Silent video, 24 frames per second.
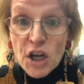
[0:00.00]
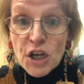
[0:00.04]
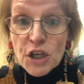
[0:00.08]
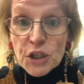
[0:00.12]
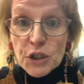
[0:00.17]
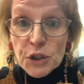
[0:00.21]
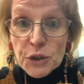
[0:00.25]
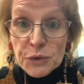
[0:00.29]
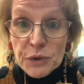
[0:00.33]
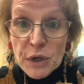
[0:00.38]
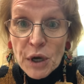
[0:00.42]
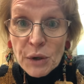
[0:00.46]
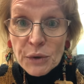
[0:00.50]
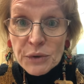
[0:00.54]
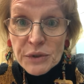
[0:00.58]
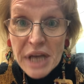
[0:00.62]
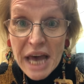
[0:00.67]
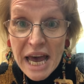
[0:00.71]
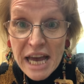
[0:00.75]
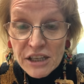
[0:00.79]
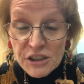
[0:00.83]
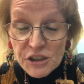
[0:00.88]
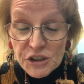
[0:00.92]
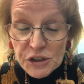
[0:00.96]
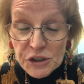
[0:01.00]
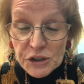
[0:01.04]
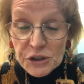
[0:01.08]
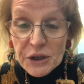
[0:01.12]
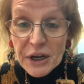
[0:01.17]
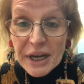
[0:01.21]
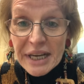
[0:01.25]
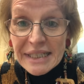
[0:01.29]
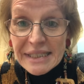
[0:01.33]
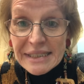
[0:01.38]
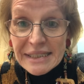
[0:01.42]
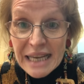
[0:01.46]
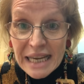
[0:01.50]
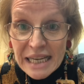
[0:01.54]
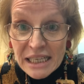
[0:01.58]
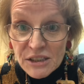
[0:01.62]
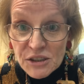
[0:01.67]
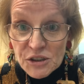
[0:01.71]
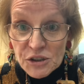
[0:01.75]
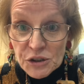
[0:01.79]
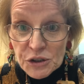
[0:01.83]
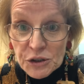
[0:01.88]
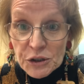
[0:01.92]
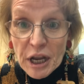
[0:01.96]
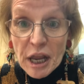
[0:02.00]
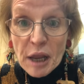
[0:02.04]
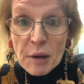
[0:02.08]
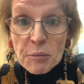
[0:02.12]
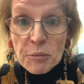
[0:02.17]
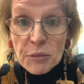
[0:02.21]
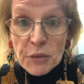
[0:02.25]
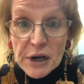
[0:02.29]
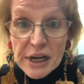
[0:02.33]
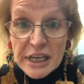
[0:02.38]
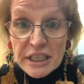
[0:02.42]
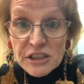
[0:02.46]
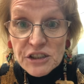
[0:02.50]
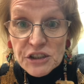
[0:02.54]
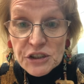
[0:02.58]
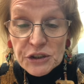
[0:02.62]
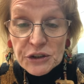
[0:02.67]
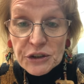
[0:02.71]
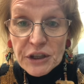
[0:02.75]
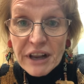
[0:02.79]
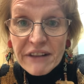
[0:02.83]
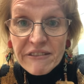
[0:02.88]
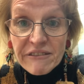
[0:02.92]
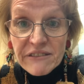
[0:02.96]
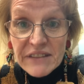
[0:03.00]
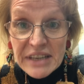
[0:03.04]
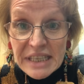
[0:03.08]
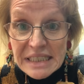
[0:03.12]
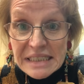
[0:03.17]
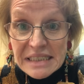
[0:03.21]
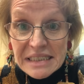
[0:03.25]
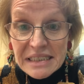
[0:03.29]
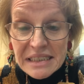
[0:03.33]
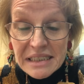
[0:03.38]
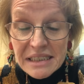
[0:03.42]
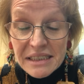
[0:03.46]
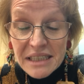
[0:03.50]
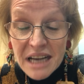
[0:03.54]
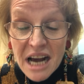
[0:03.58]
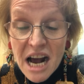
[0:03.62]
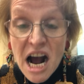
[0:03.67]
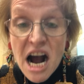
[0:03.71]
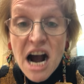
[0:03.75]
You know Dasher and Dancer and Prancer and Vixen,